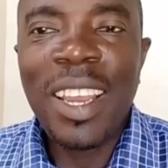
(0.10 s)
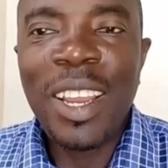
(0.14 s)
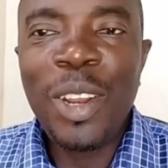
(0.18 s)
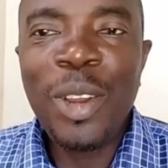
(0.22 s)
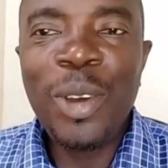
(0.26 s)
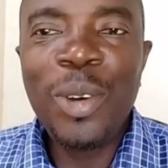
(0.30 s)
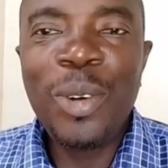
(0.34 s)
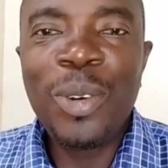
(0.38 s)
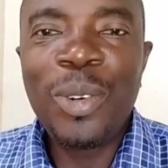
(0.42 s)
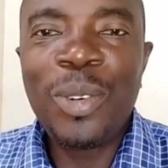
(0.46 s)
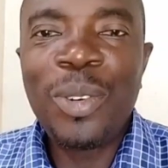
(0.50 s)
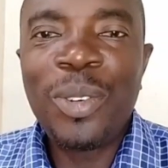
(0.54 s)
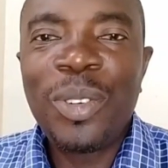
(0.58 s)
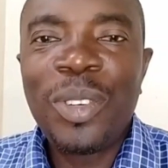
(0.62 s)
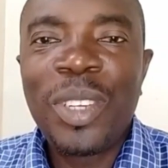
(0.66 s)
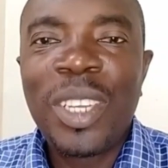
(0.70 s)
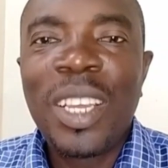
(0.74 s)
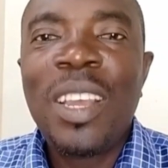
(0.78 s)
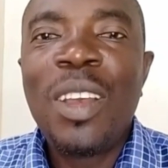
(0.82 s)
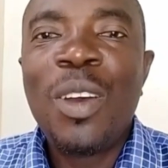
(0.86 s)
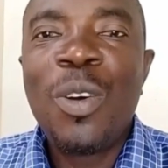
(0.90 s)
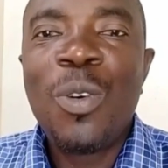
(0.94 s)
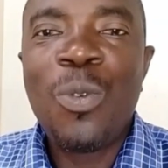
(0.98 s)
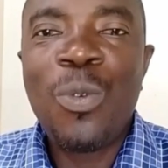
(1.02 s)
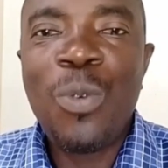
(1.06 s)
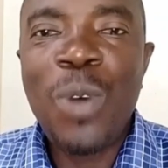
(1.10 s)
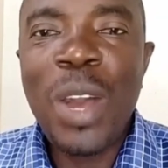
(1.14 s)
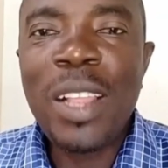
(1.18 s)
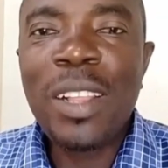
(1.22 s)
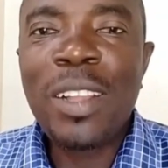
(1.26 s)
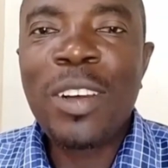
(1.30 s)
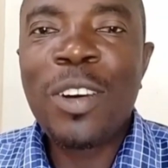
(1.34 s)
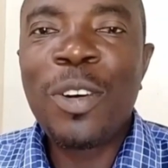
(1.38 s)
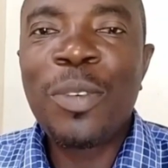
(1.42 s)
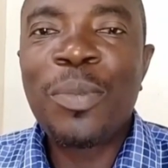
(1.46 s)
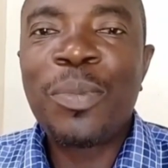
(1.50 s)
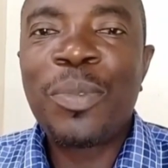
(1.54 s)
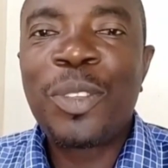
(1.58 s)
Hello,
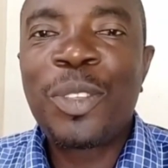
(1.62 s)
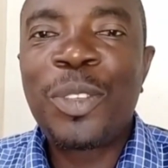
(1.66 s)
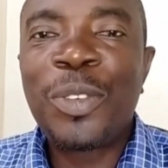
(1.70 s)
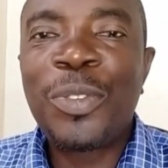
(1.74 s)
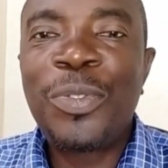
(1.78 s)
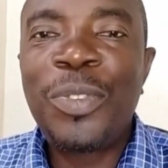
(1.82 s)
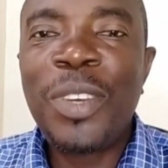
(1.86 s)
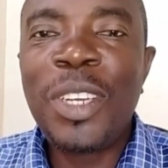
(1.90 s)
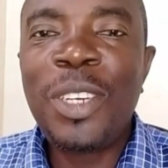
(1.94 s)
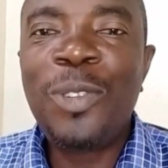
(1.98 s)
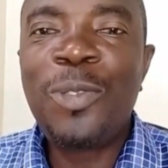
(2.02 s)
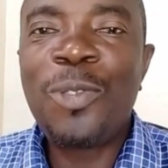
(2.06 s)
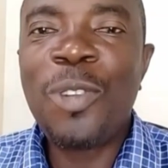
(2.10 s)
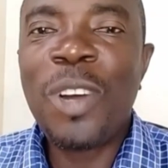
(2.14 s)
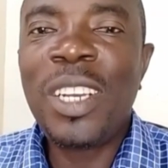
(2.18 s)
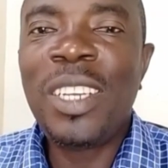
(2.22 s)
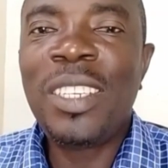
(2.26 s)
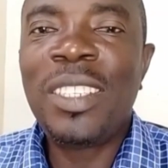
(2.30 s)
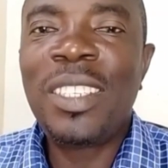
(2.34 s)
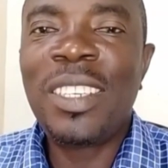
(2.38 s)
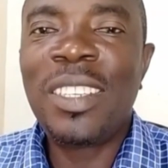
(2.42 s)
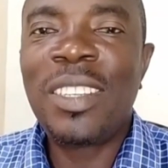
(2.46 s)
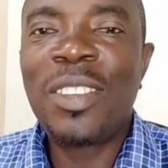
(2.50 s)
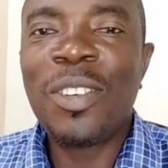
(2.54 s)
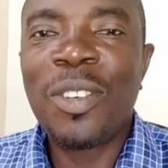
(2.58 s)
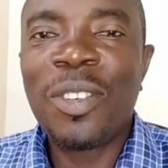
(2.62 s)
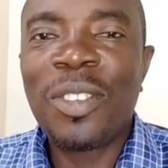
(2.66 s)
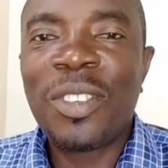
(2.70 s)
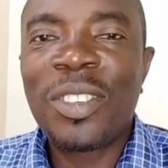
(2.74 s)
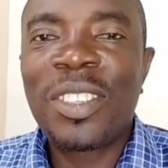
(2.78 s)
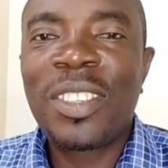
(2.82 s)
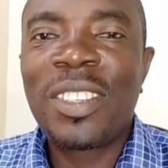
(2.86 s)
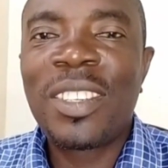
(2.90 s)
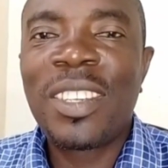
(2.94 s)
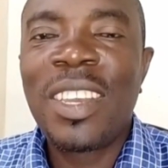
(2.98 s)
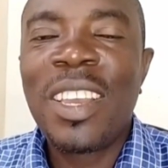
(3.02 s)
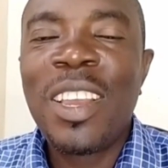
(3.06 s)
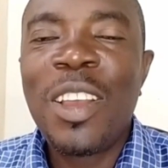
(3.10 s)
welcome to Feed Quality
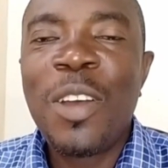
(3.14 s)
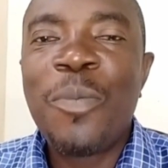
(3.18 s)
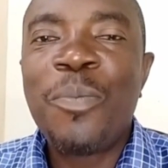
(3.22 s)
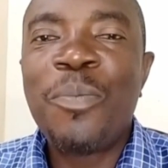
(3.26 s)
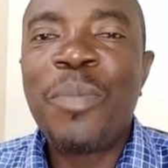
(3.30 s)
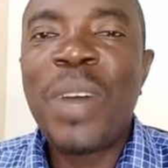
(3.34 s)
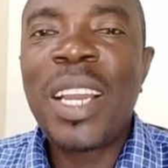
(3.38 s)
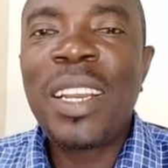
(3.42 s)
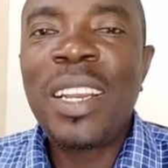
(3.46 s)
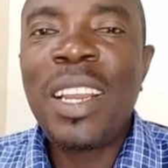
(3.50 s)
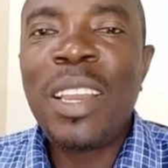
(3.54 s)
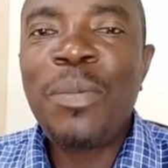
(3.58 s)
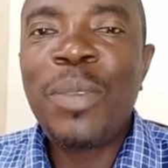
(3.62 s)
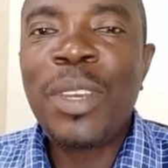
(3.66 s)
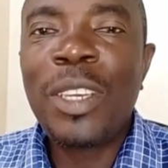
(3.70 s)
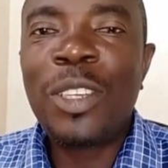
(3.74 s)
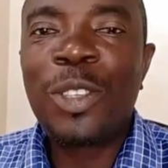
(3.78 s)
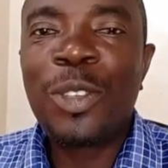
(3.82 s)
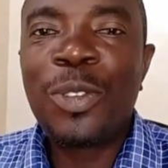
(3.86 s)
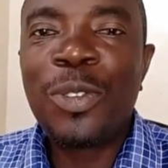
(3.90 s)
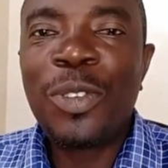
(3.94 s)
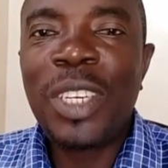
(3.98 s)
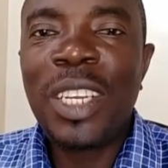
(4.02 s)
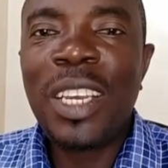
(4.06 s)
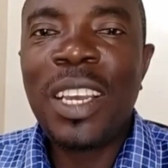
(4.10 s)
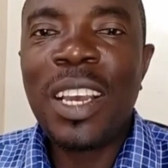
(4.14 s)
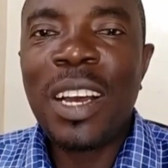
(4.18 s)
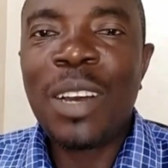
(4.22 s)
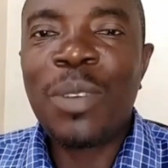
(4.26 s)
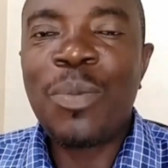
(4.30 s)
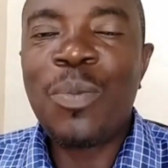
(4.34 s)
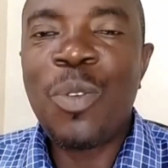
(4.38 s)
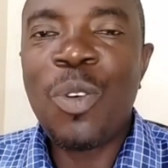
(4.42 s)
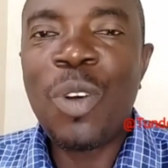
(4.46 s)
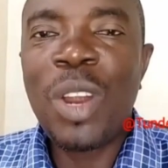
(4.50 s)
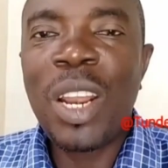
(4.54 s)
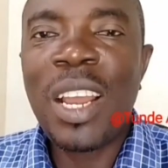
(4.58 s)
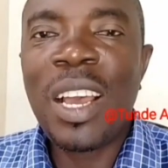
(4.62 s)
Talks. My name is Tunde
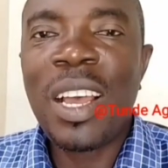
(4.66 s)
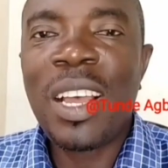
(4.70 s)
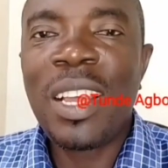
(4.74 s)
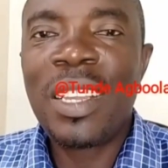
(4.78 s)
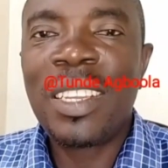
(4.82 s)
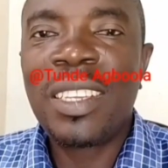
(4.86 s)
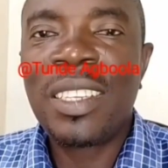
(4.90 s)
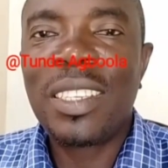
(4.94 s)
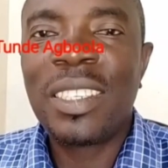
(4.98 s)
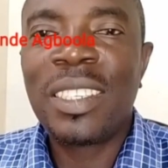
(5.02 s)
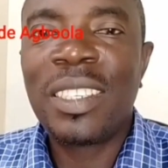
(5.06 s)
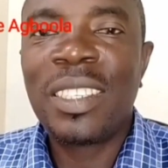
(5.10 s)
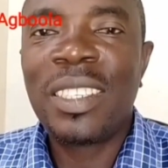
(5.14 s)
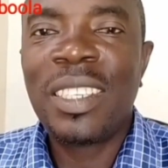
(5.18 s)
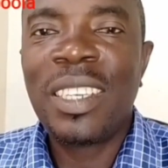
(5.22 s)
Agbola.